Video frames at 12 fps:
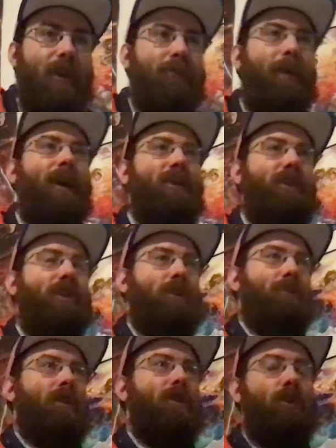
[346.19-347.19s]
bad as like some
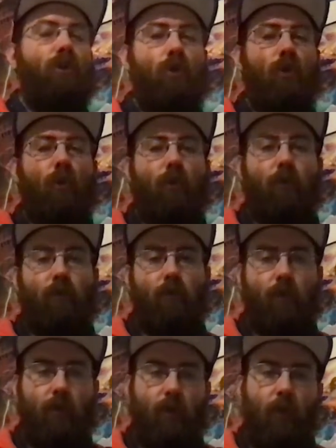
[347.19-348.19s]
of the new
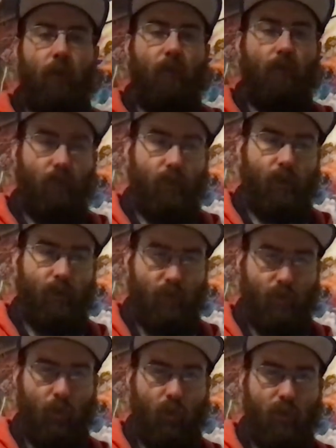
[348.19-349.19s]

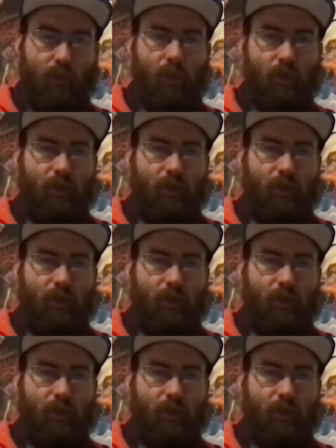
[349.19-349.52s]
sports boxes.